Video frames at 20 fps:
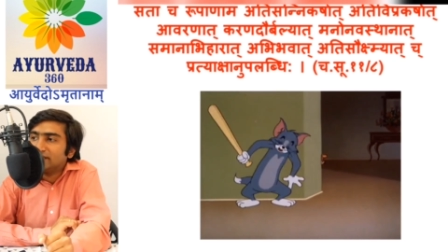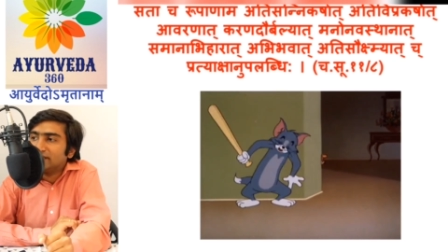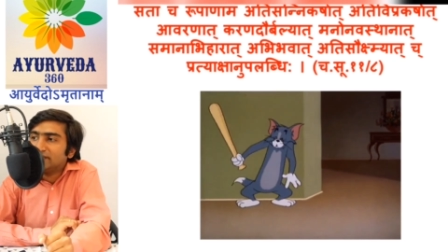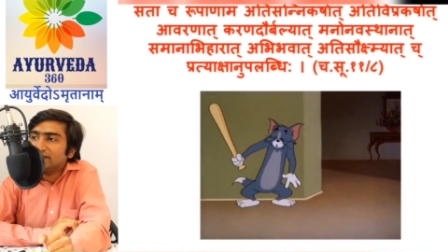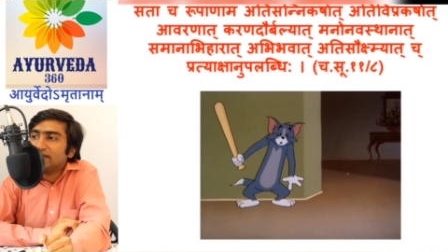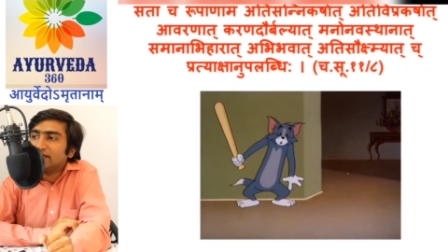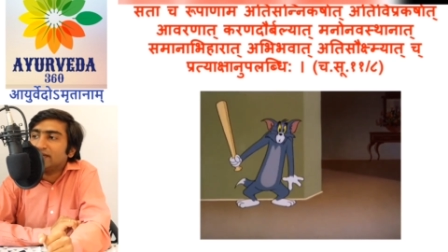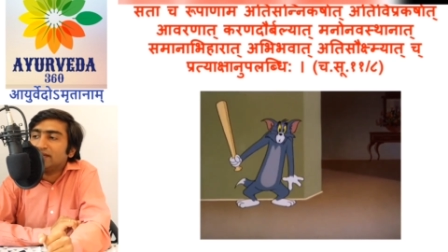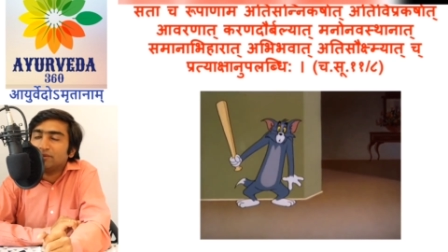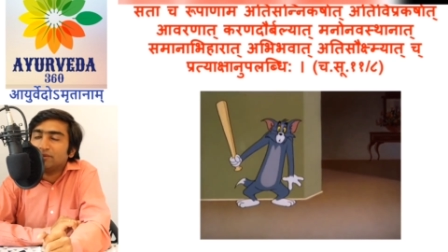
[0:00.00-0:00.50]

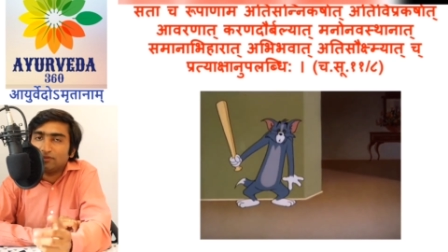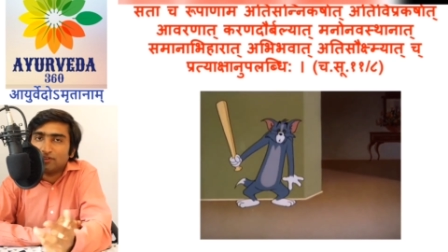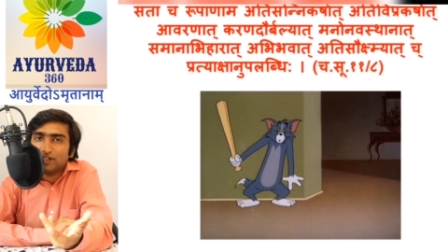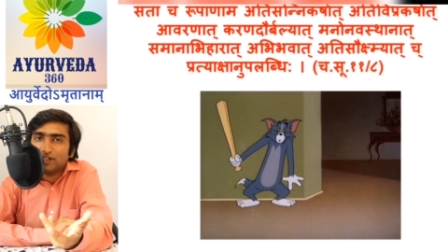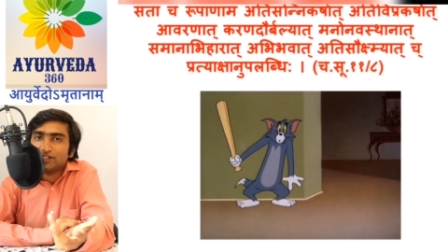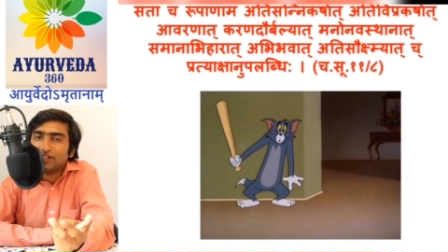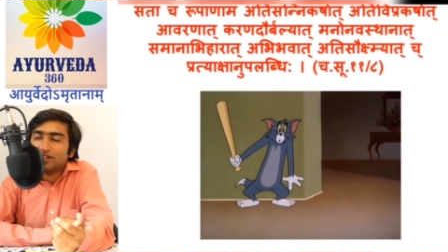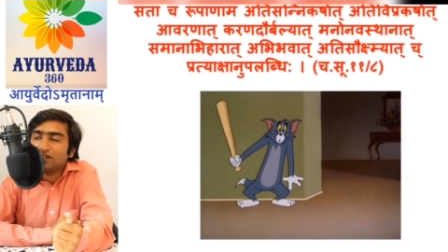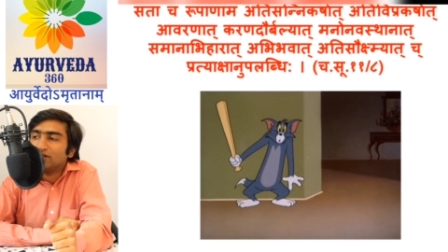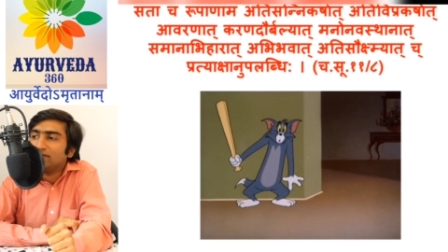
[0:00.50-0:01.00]
sensory
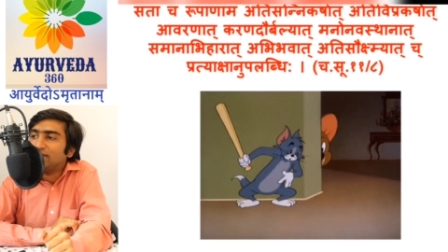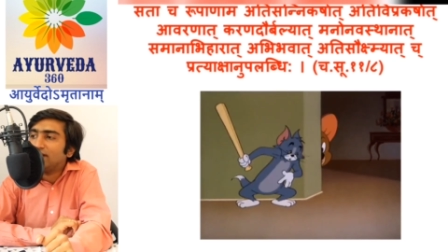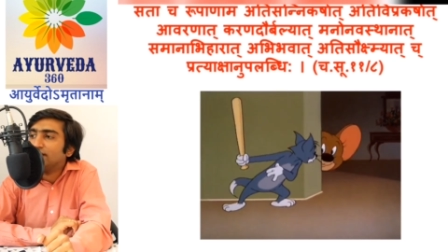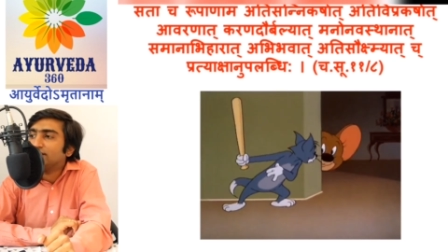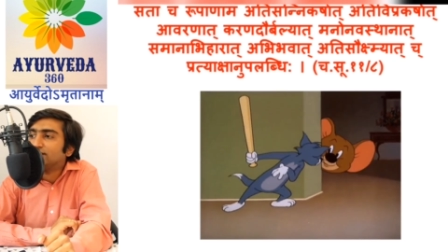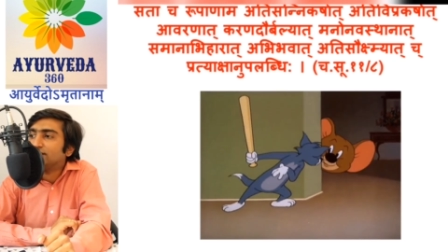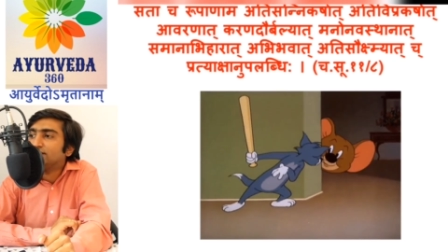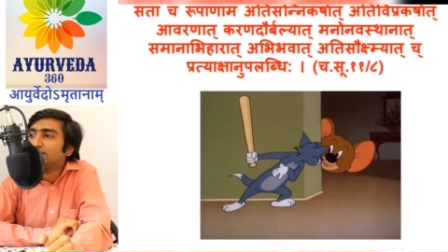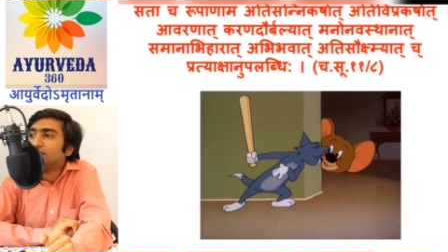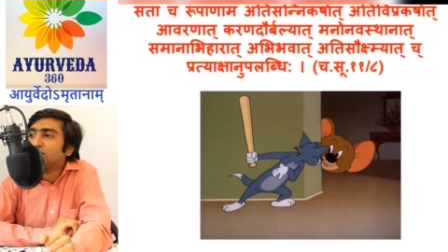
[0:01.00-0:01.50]
functioning of
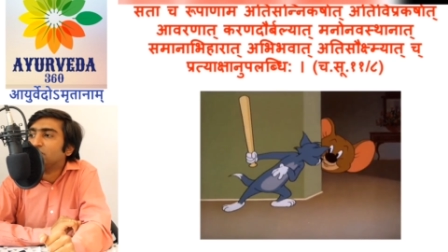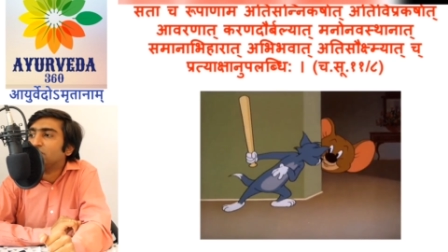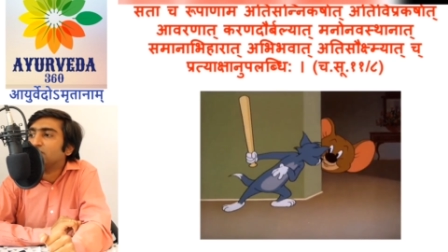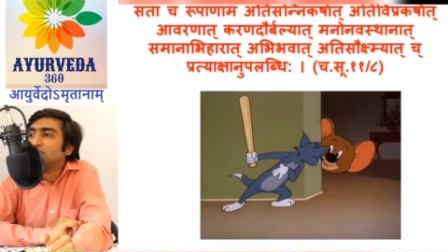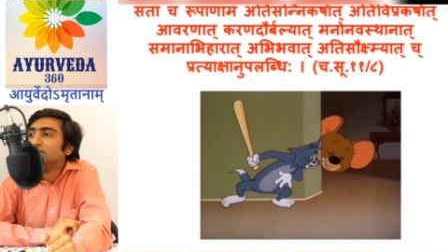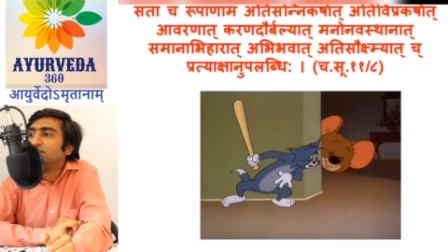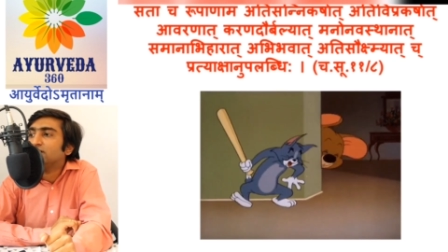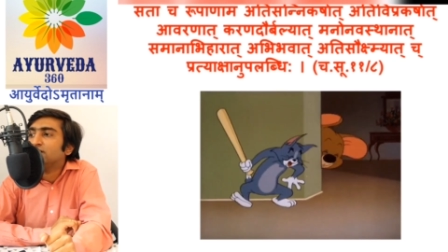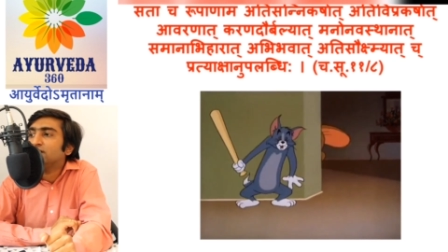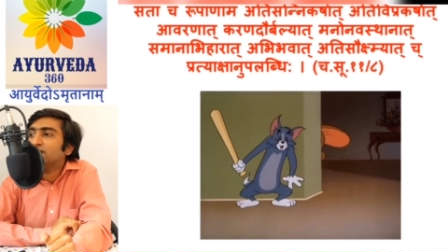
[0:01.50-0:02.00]
sensory
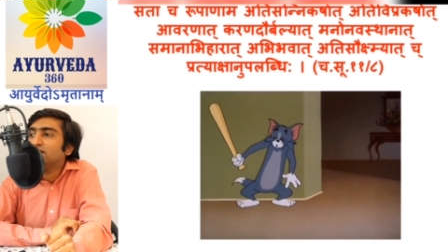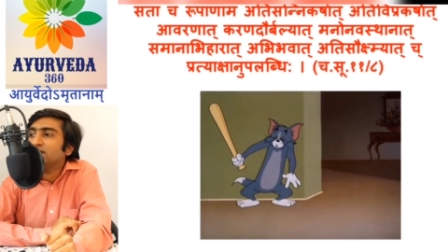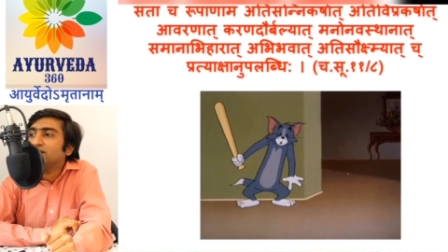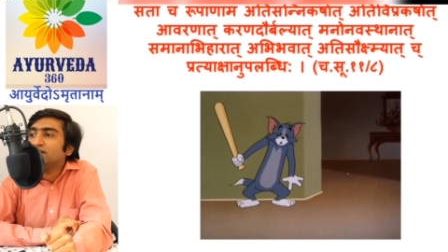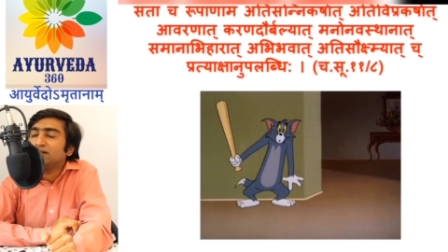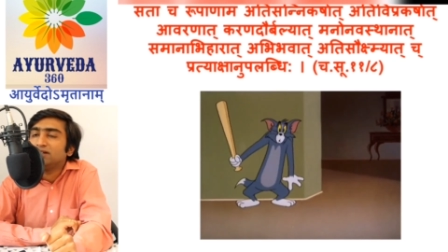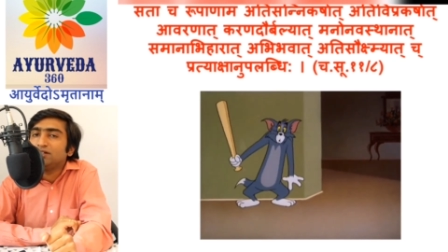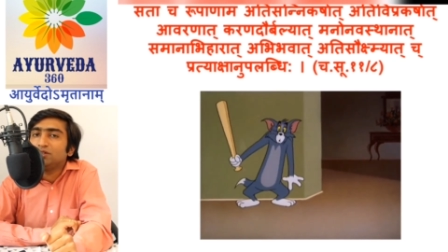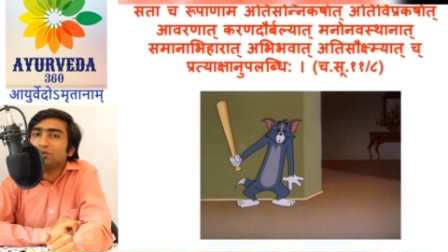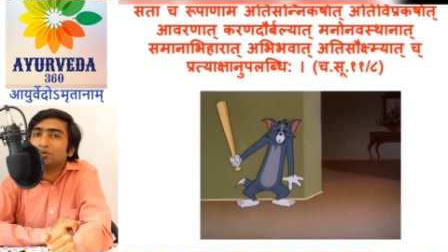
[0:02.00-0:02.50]
organ,
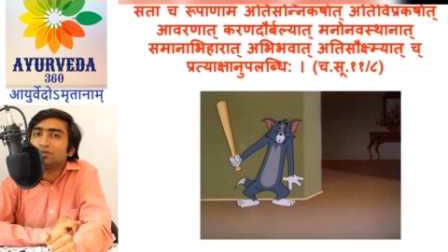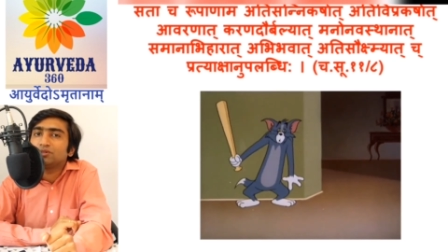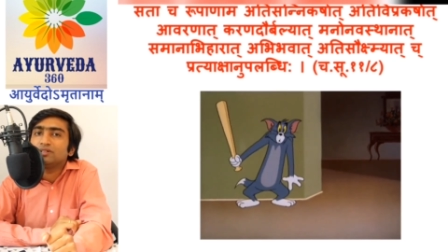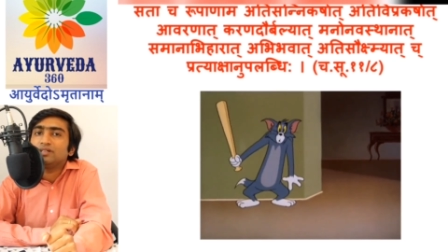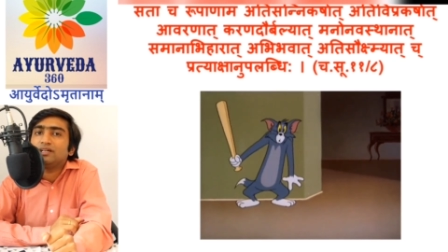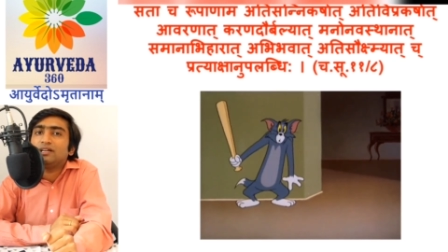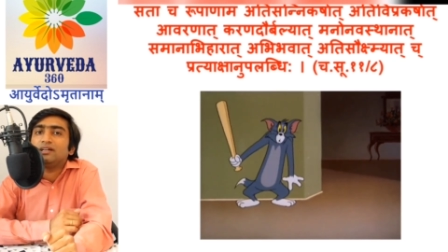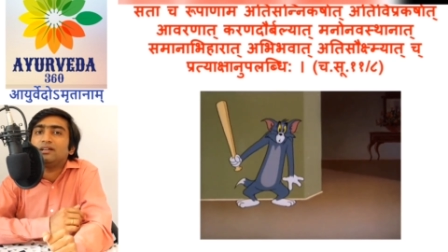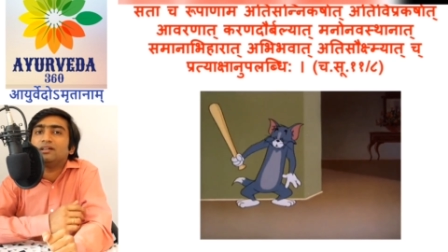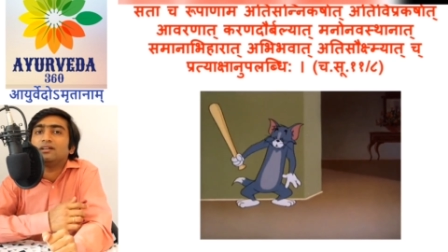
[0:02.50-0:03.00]
due to
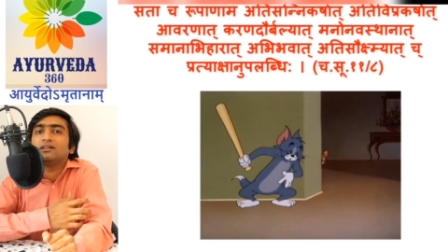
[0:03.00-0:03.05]
the